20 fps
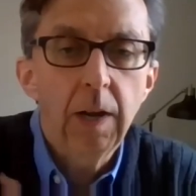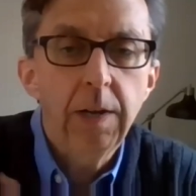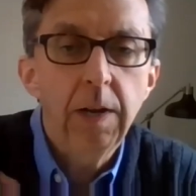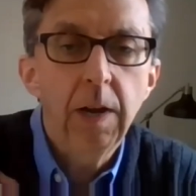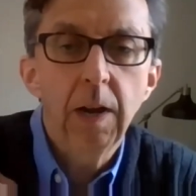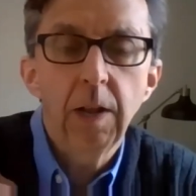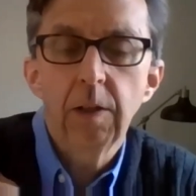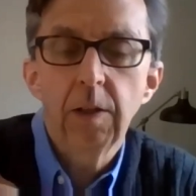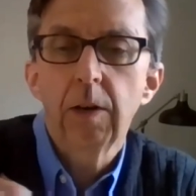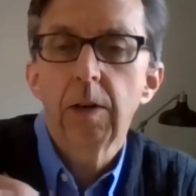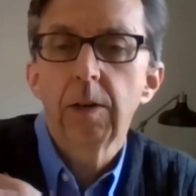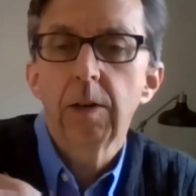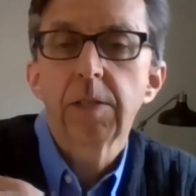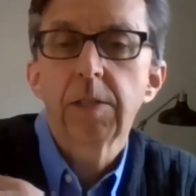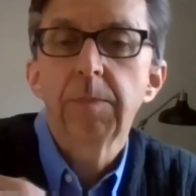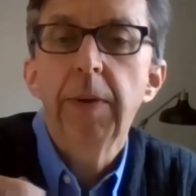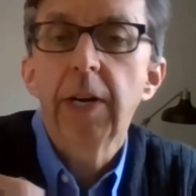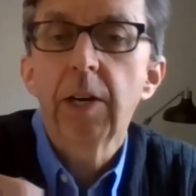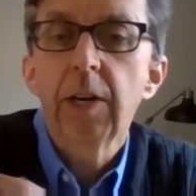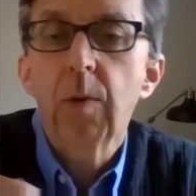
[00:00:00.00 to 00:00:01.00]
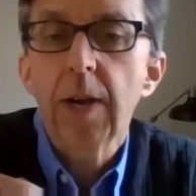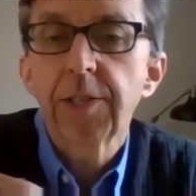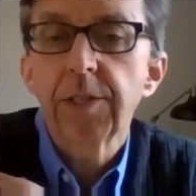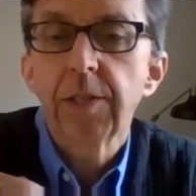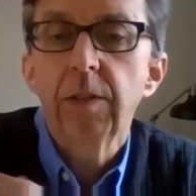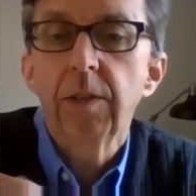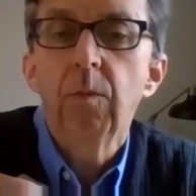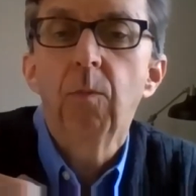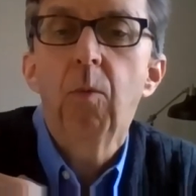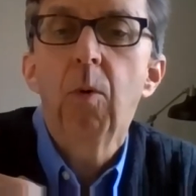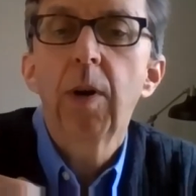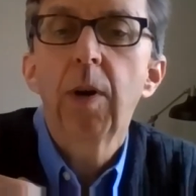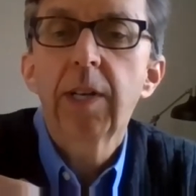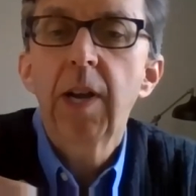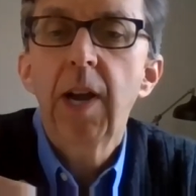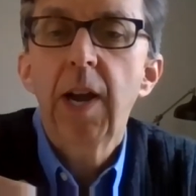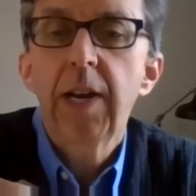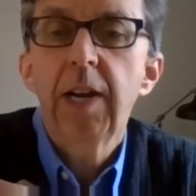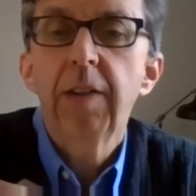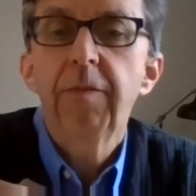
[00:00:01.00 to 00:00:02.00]
another submitted question. What
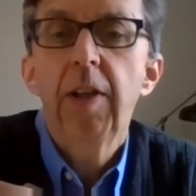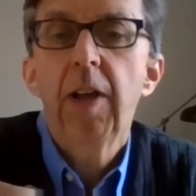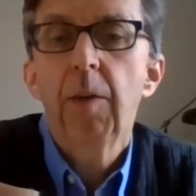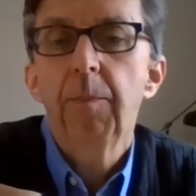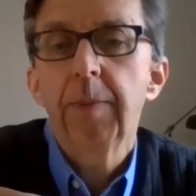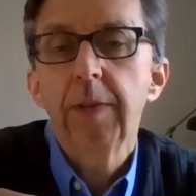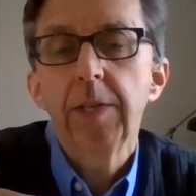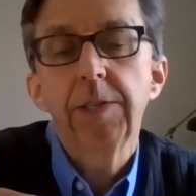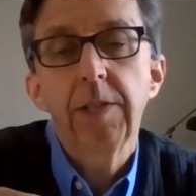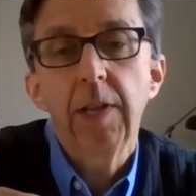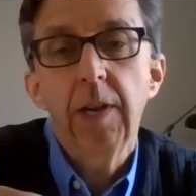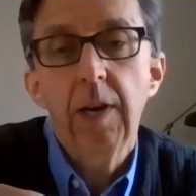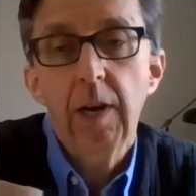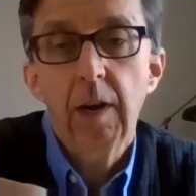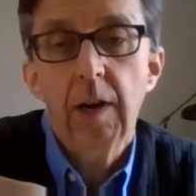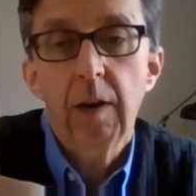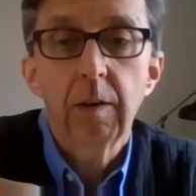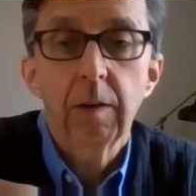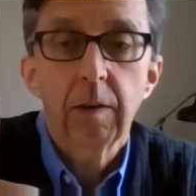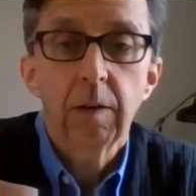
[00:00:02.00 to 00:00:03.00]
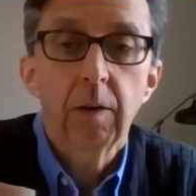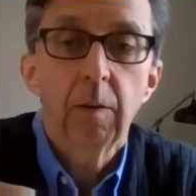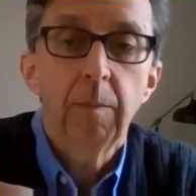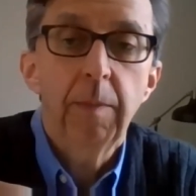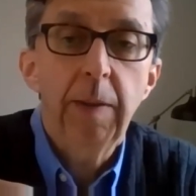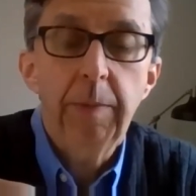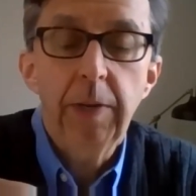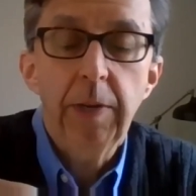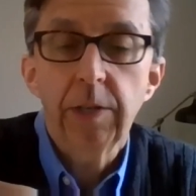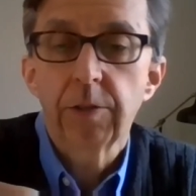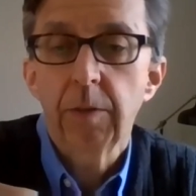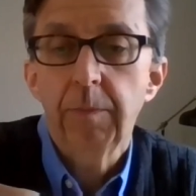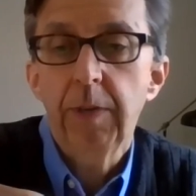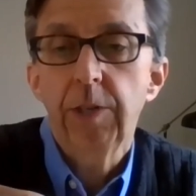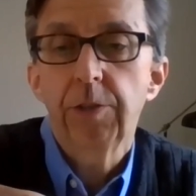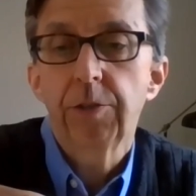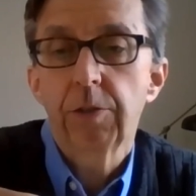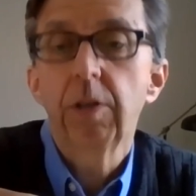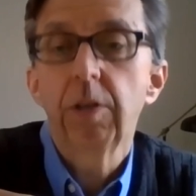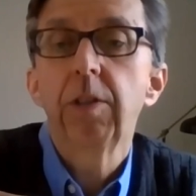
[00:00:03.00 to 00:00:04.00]
kind of help is there, or maybe it
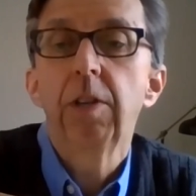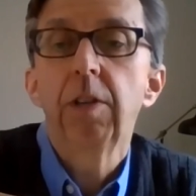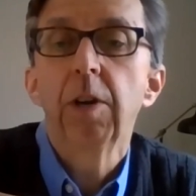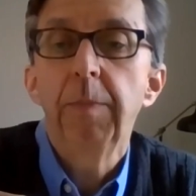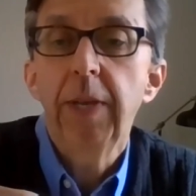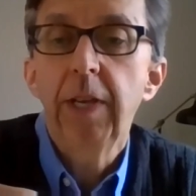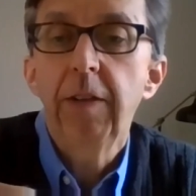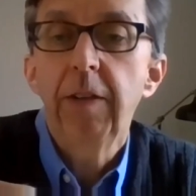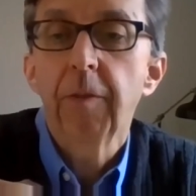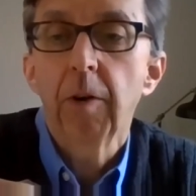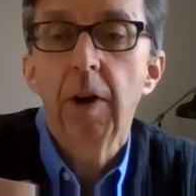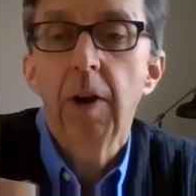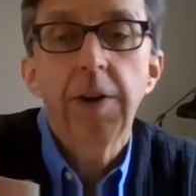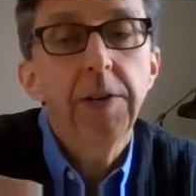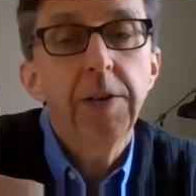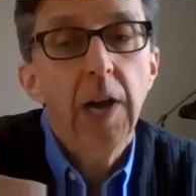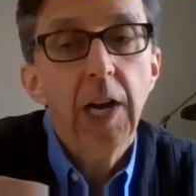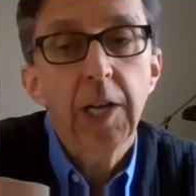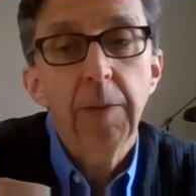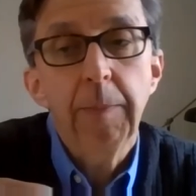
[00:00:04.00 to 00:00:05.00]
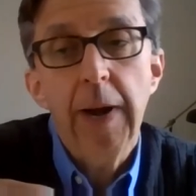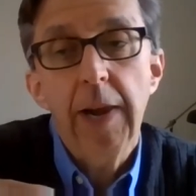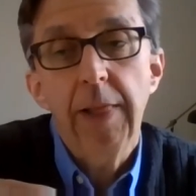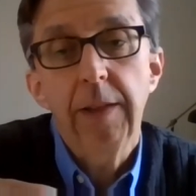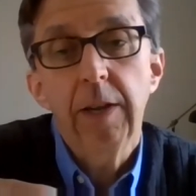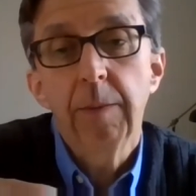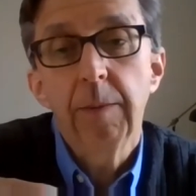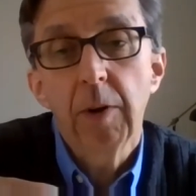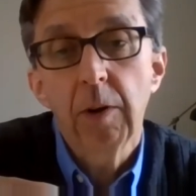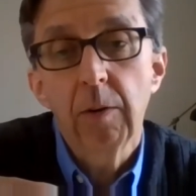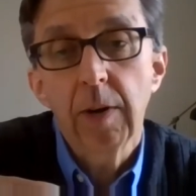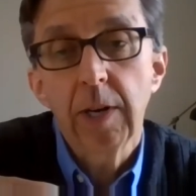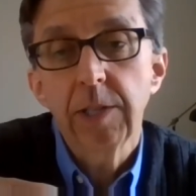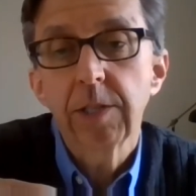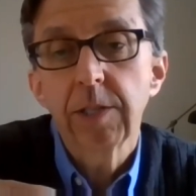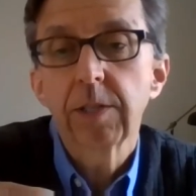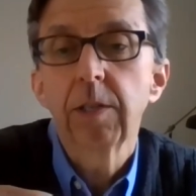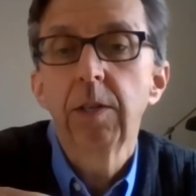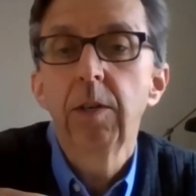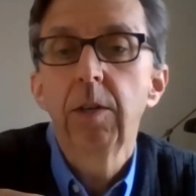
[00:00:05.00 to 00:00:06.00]
should there be, for undocumented
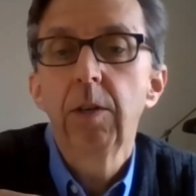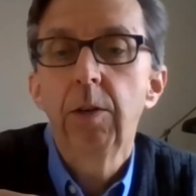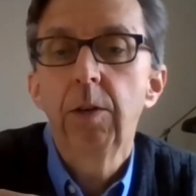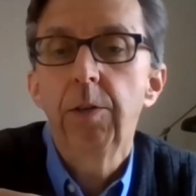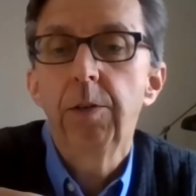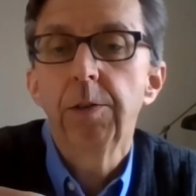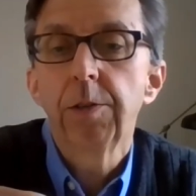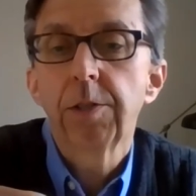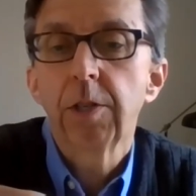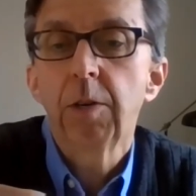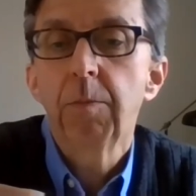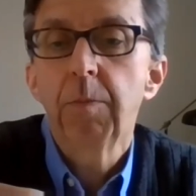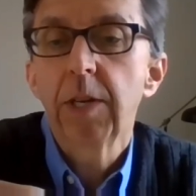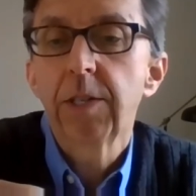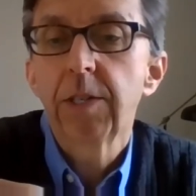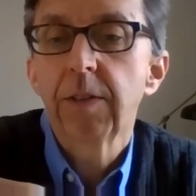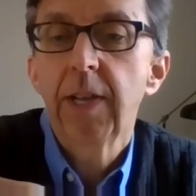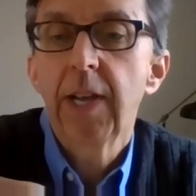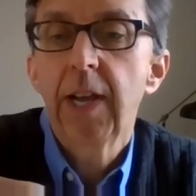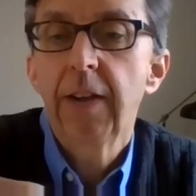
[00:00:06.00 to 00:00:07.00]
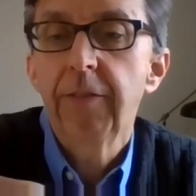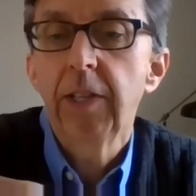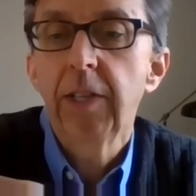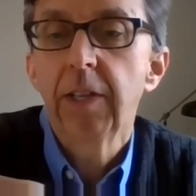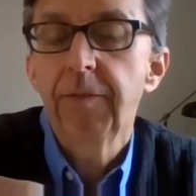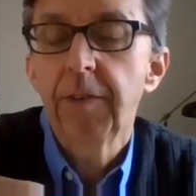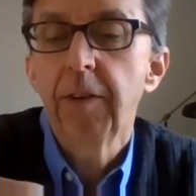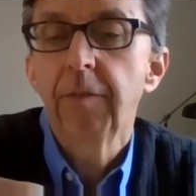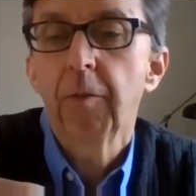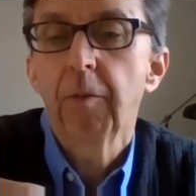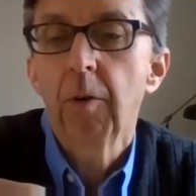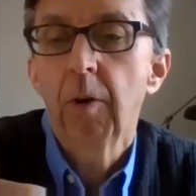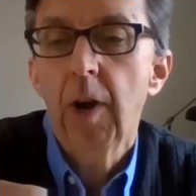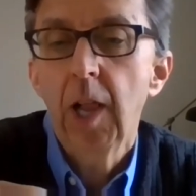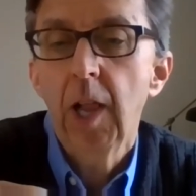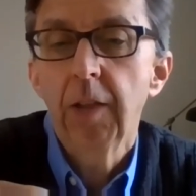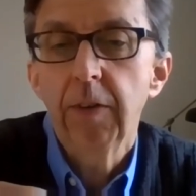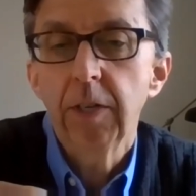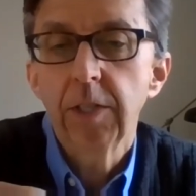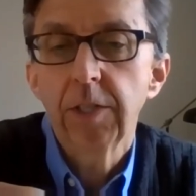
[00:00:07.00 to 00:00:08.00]
immigrants who do so much of the heavy lifting for
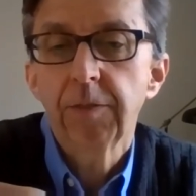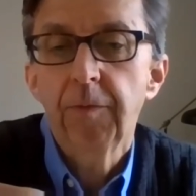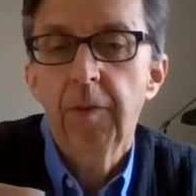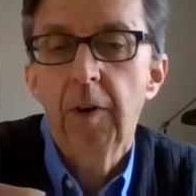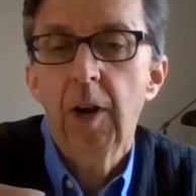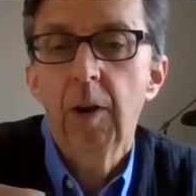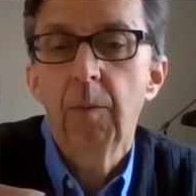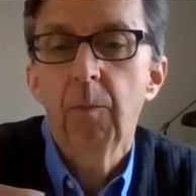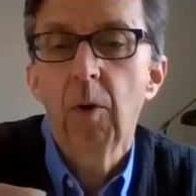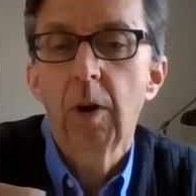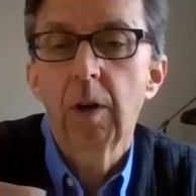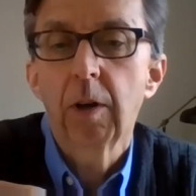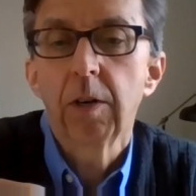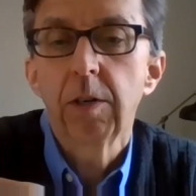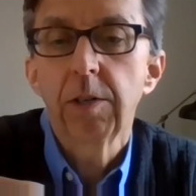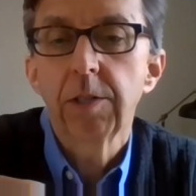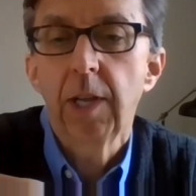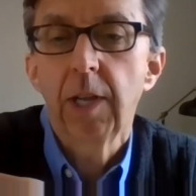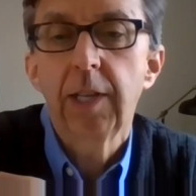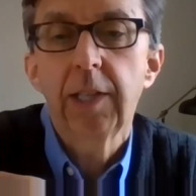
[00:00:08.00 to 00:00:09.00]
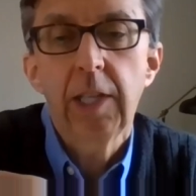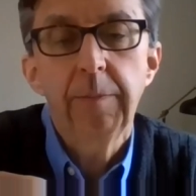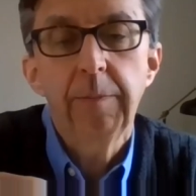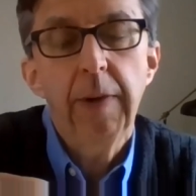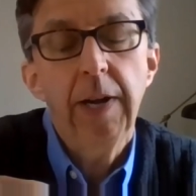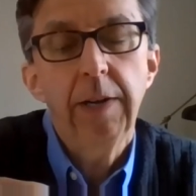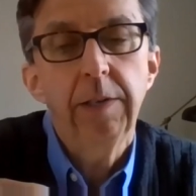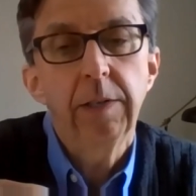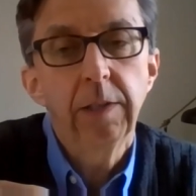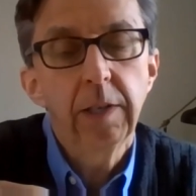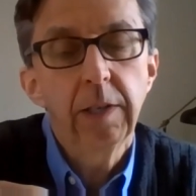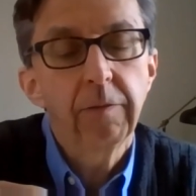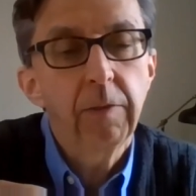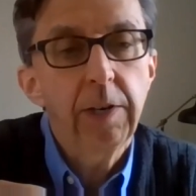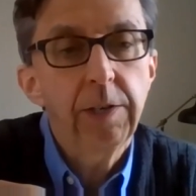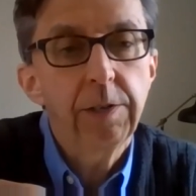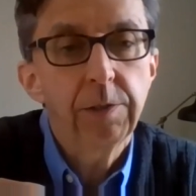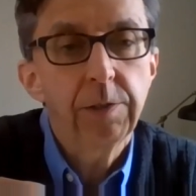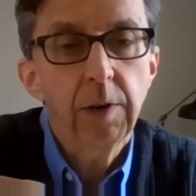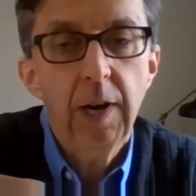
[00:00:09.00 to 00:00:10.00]
all of us? Farm workers, likely many
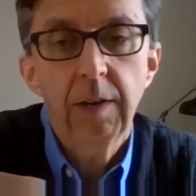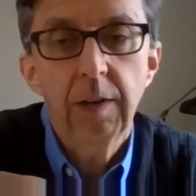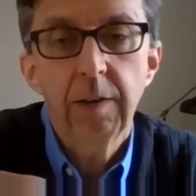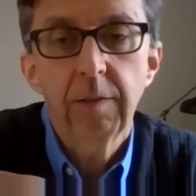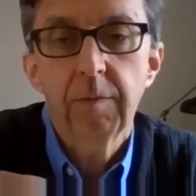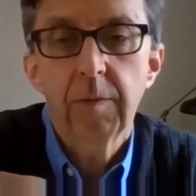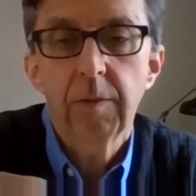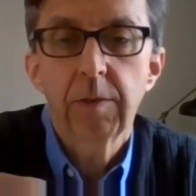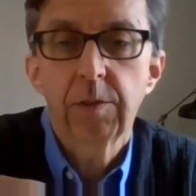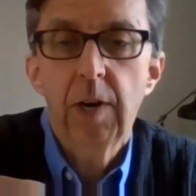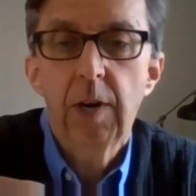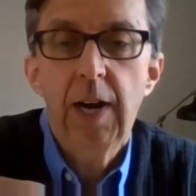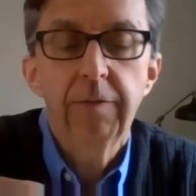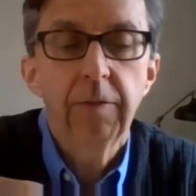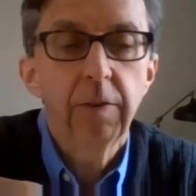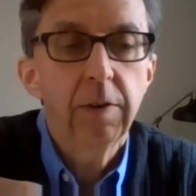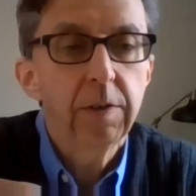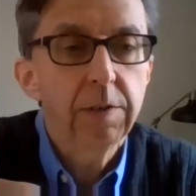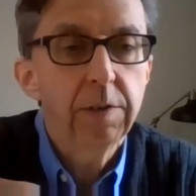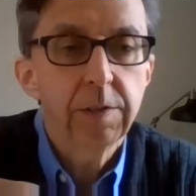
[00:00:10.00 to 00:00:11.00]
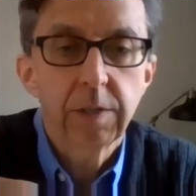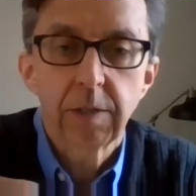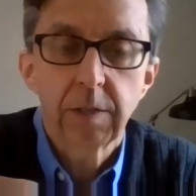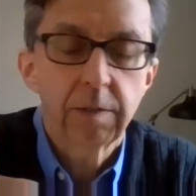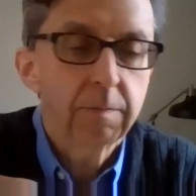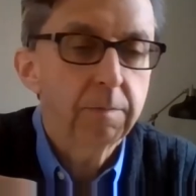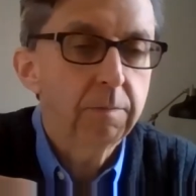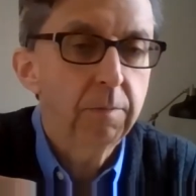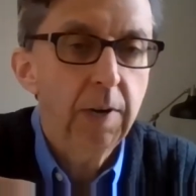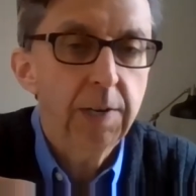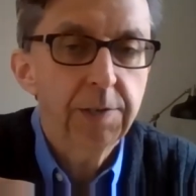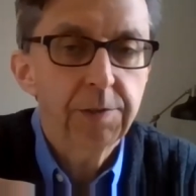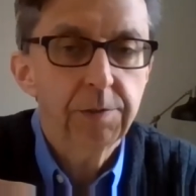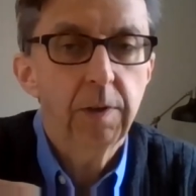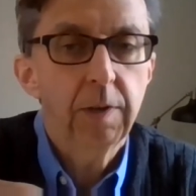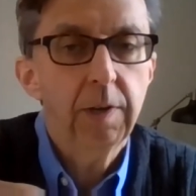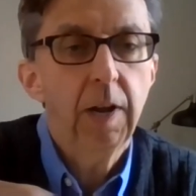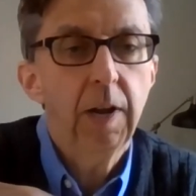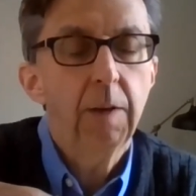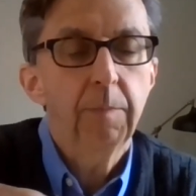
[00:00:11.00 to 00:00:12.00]
delivery drivers,
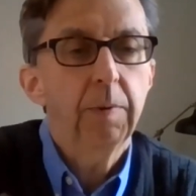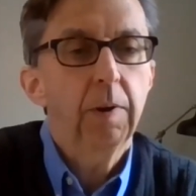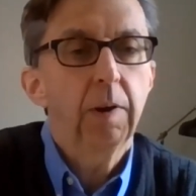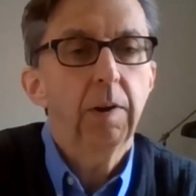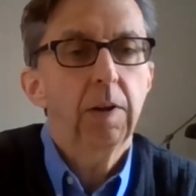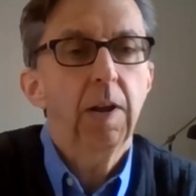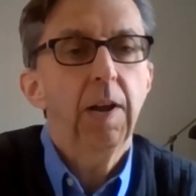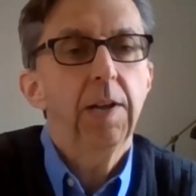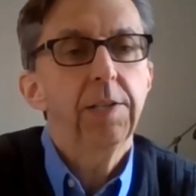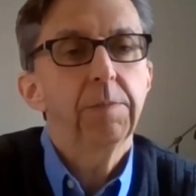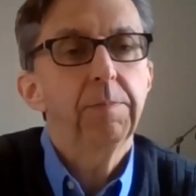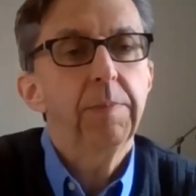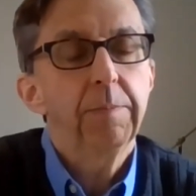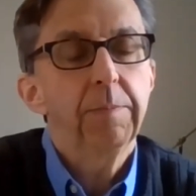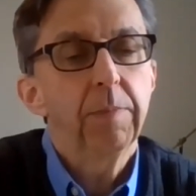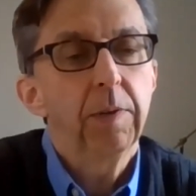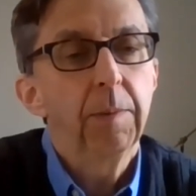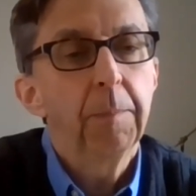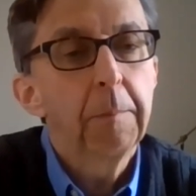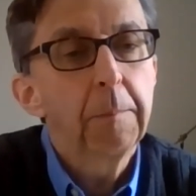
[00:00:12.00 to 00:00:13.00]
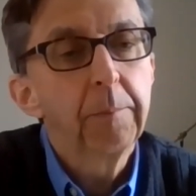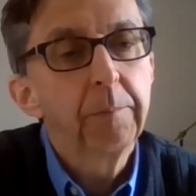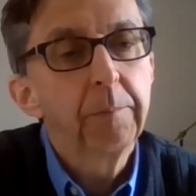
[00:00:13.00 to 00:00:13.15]
restaurant help, all kinds of people.